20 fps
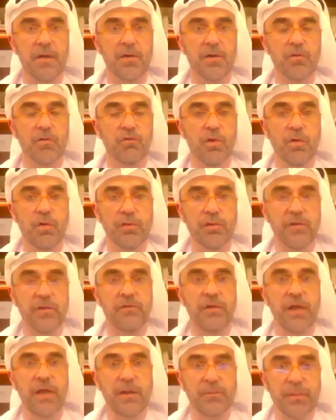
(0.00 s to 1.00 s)
growth,
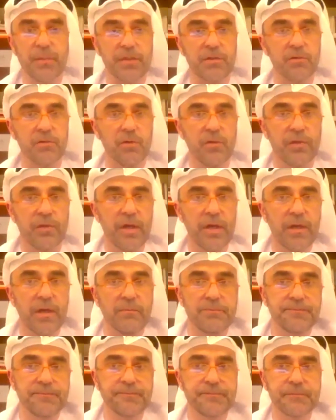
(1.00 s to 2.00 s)
development, and all that,
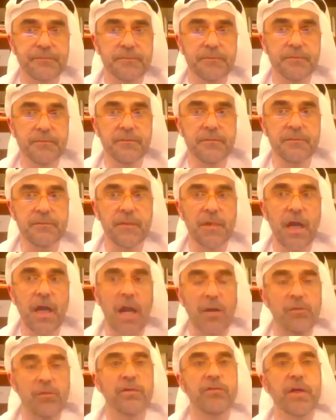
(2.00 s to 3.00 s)
I
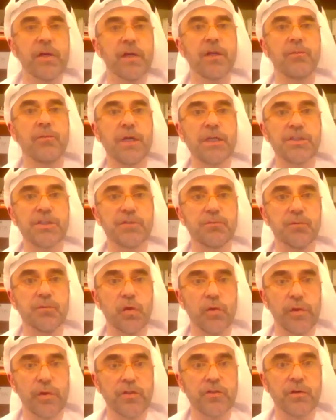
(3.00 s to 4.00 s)
would have done a much
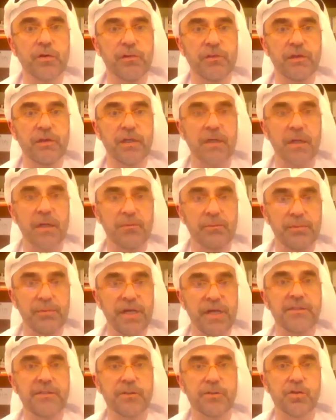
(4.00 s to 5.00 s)
more interesting and
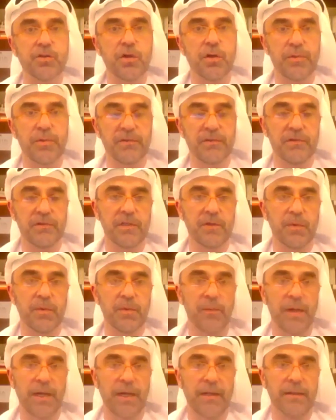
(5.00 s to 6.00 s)
better job as a
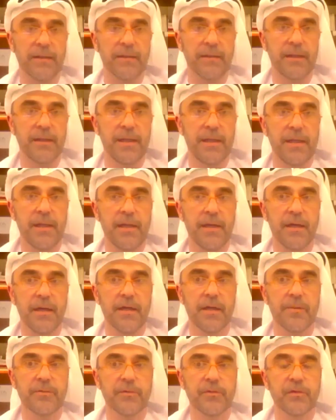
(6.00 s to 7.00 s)
diplomat.
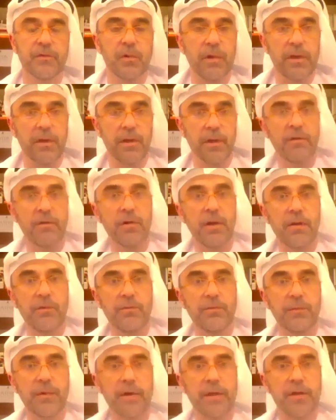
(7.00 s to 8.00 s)
So
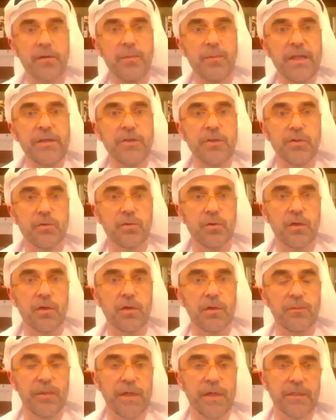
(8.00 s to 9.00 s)
I commend you
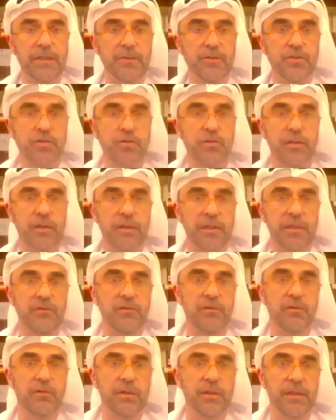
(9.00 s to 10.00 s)
on making sure that
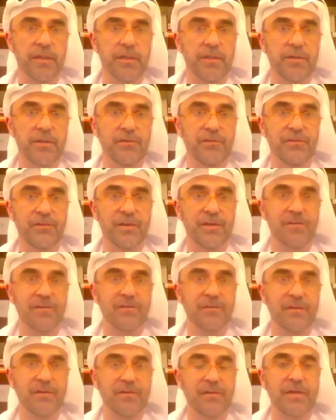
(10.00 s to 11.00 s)
history is
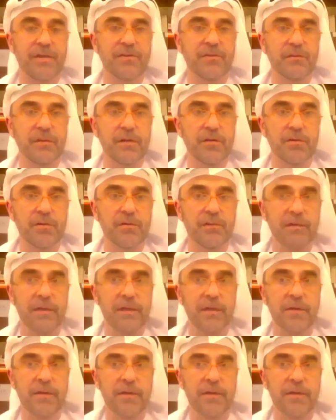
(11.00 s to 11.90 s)
taken seriously.